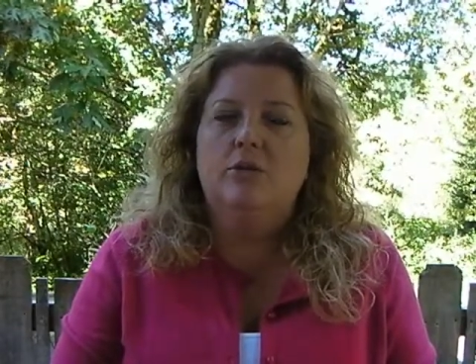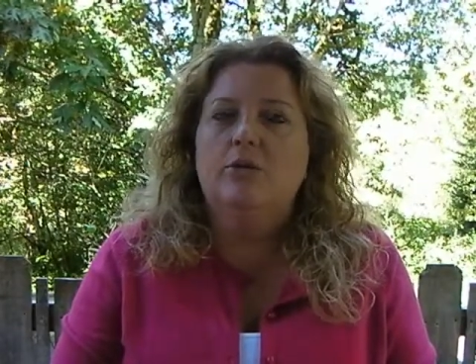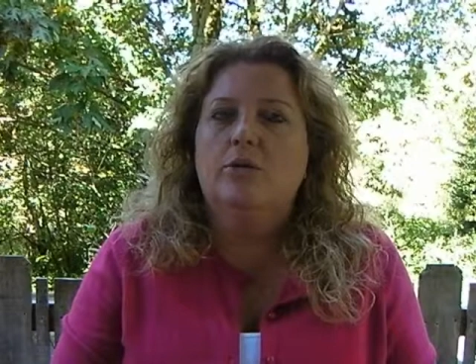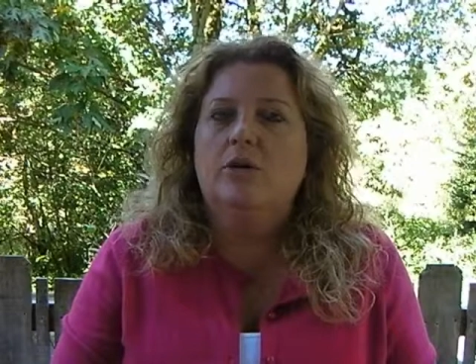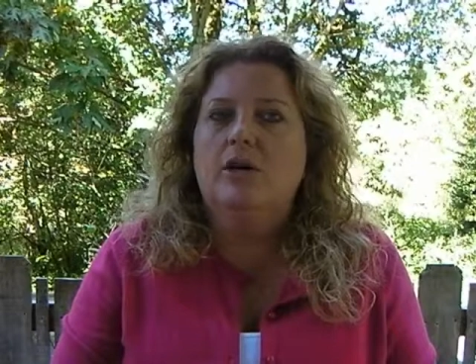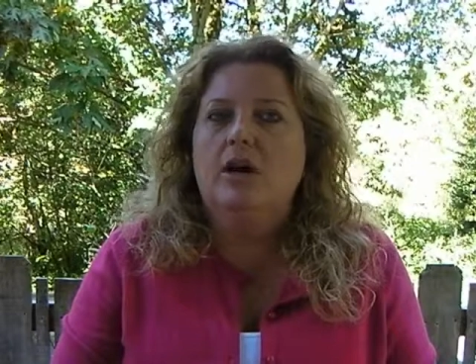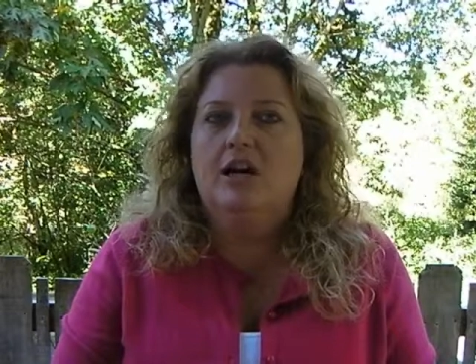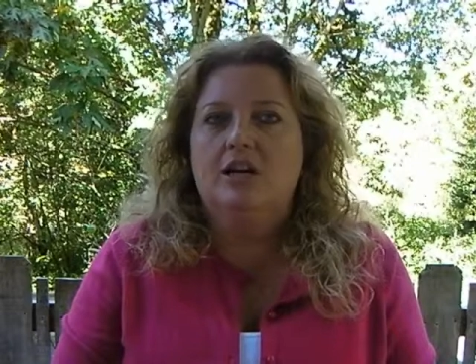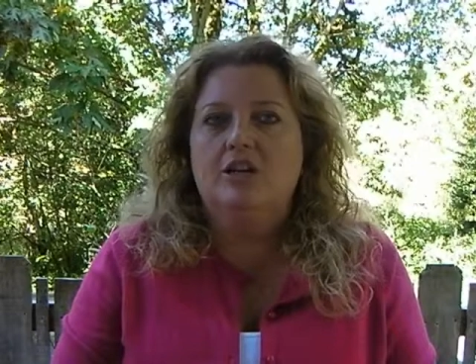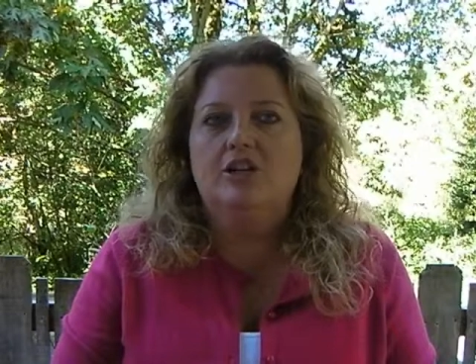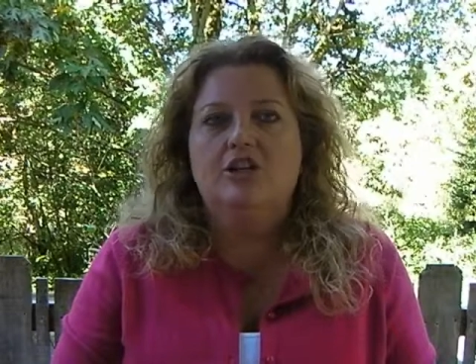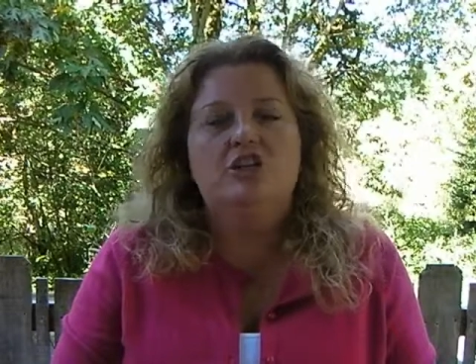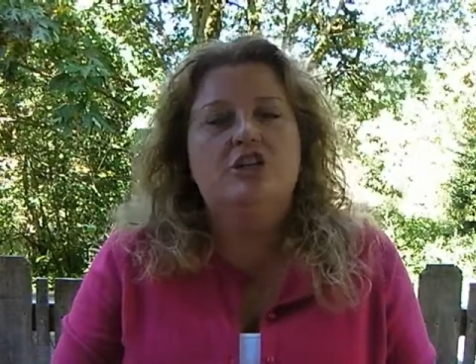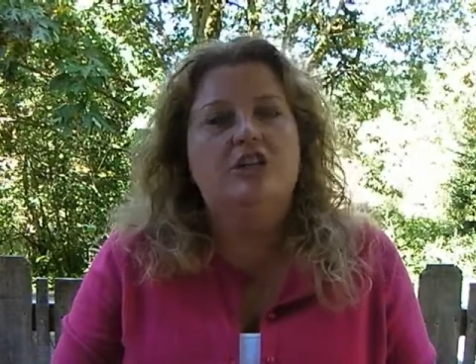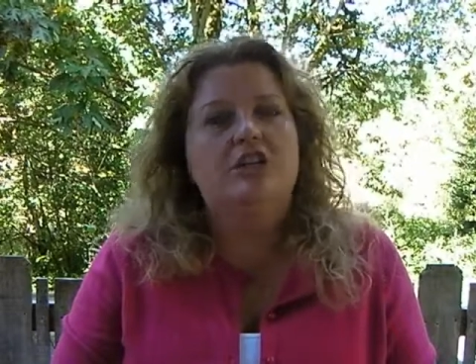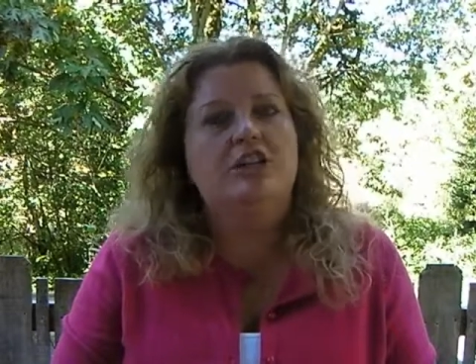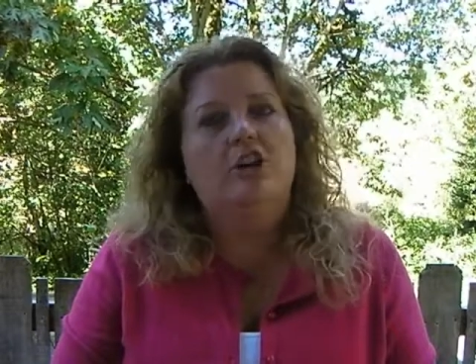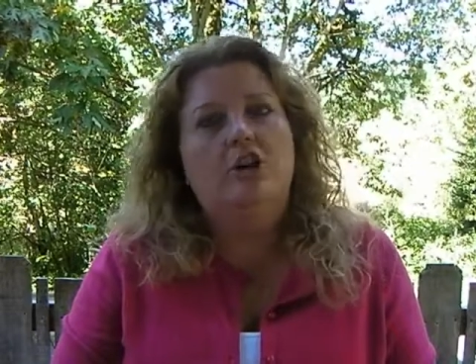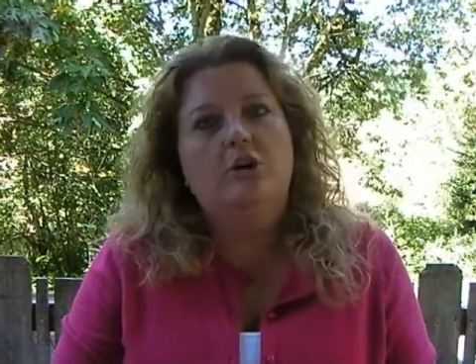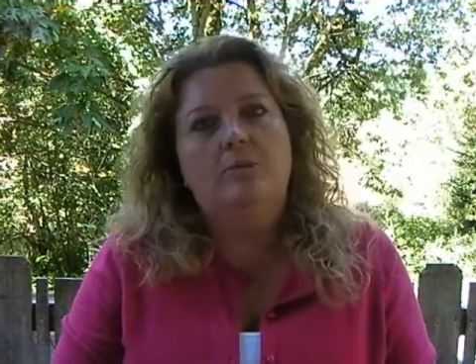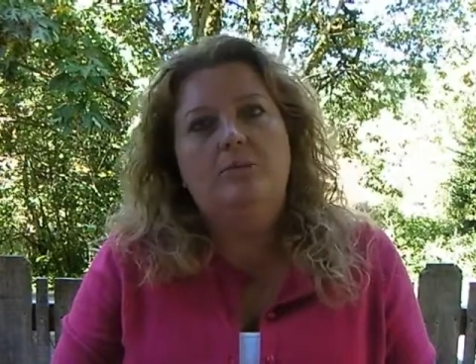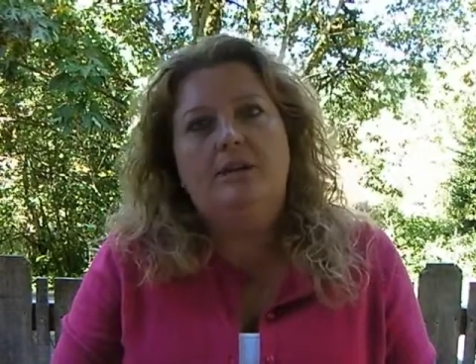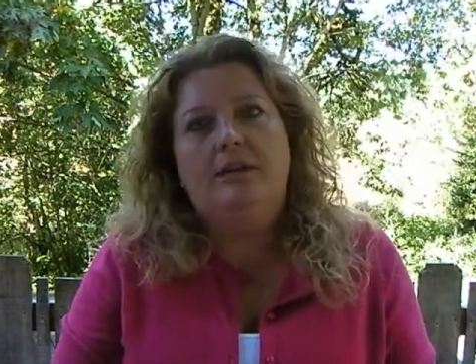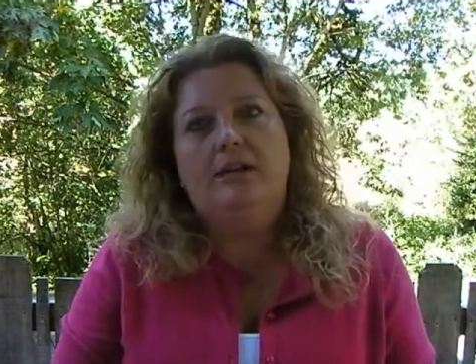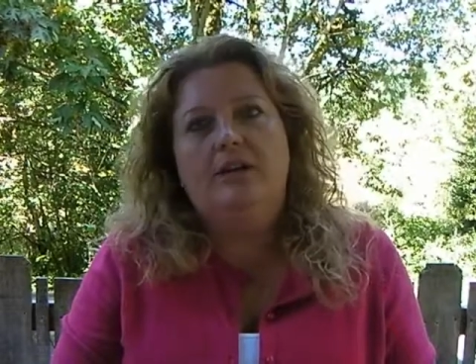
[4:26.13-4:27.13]
or oxygen
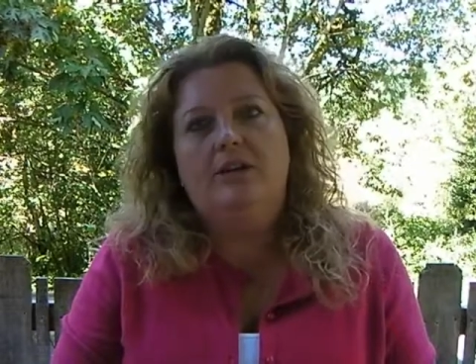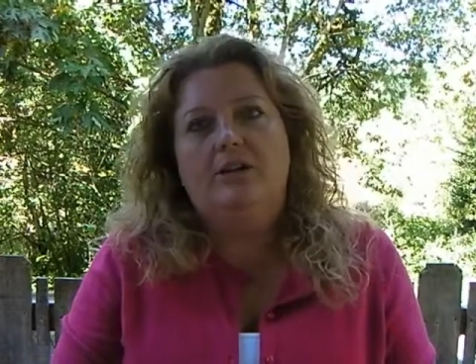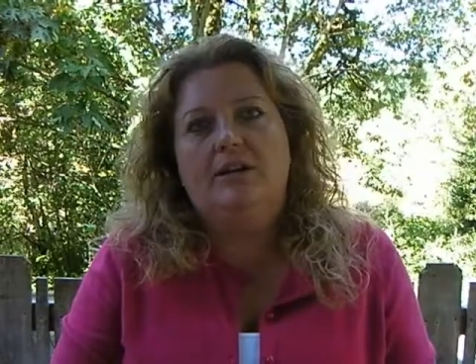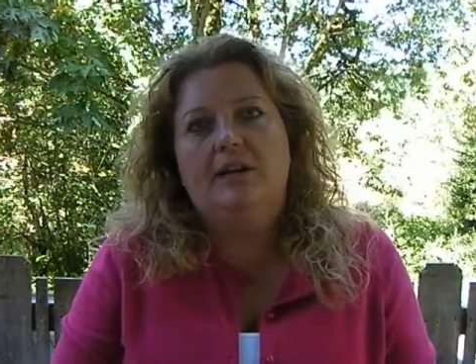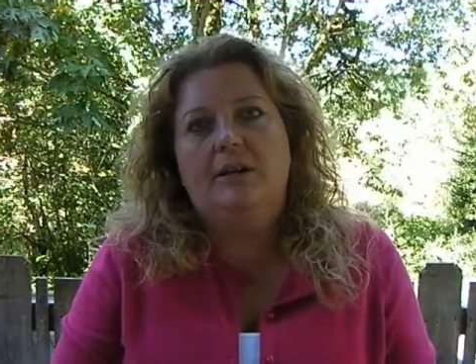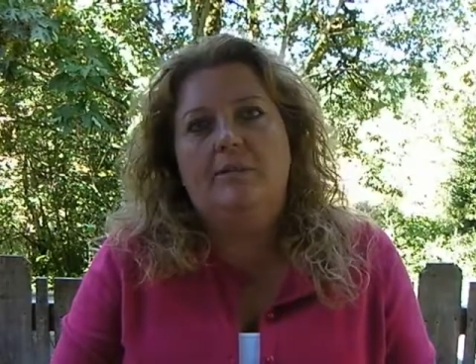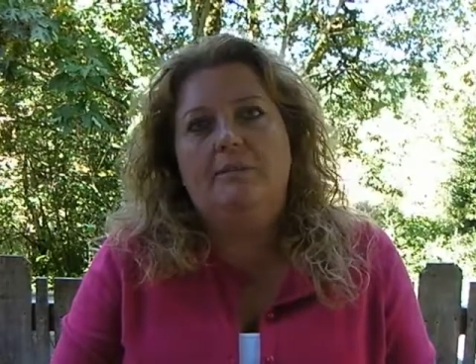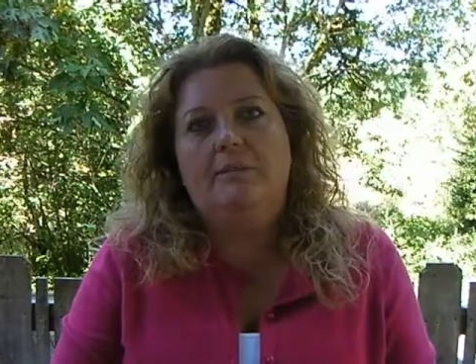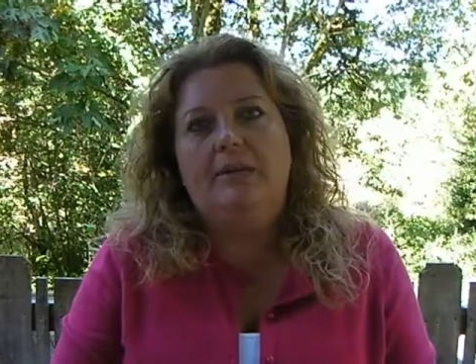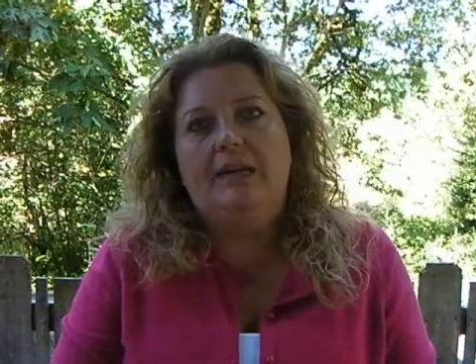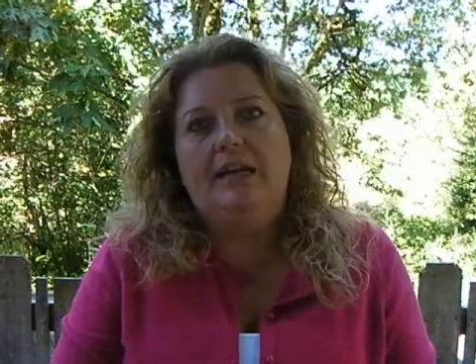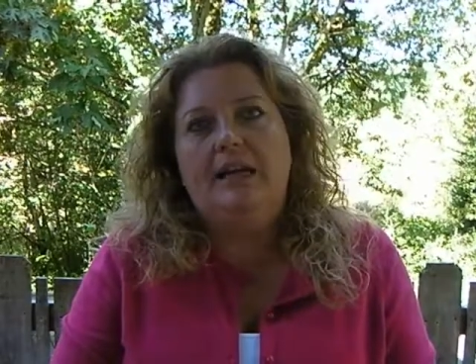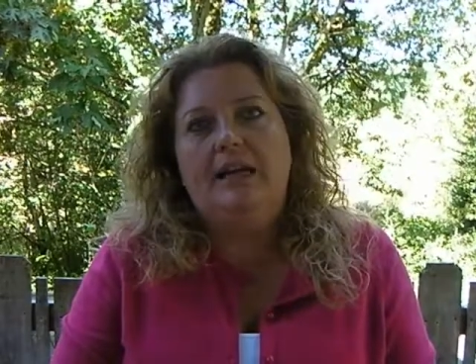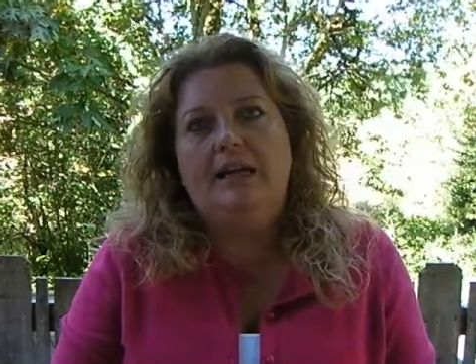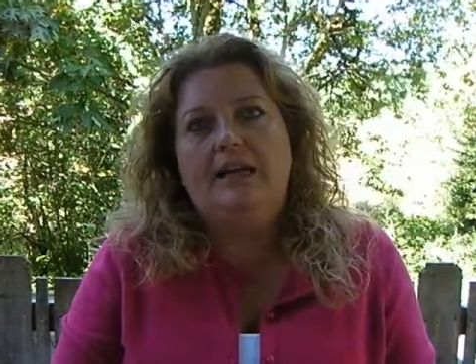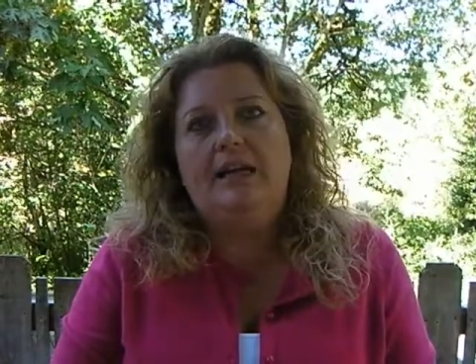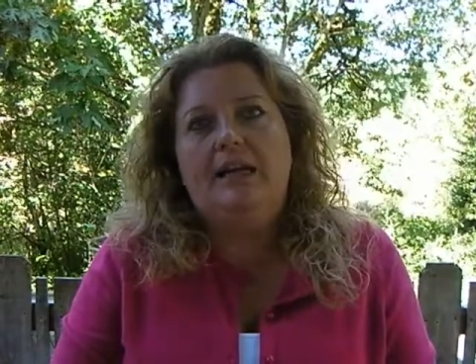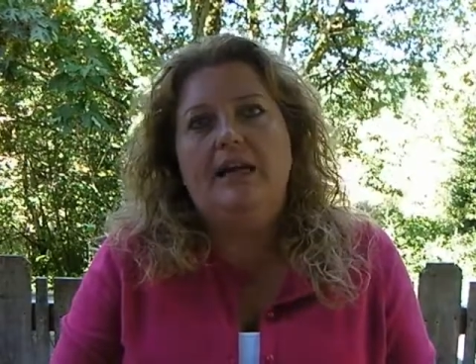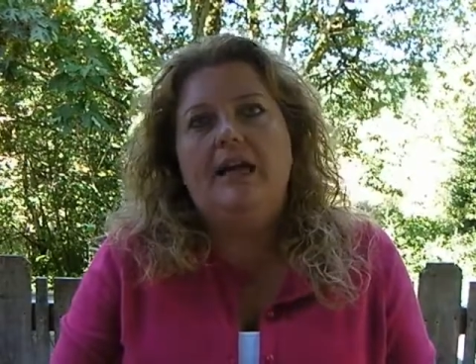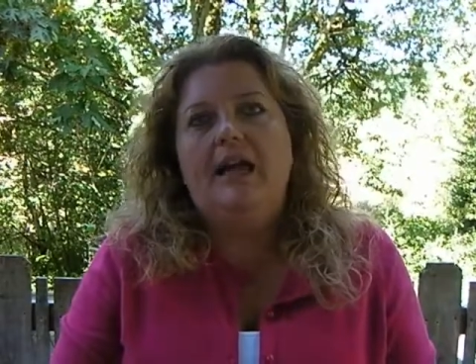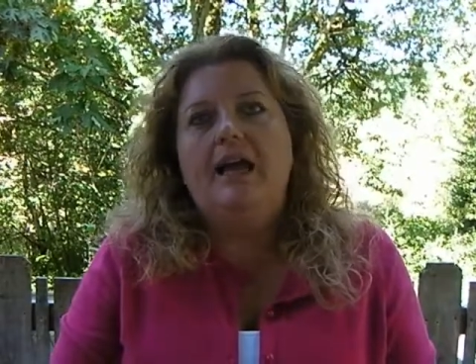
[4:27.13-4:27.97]
home care company,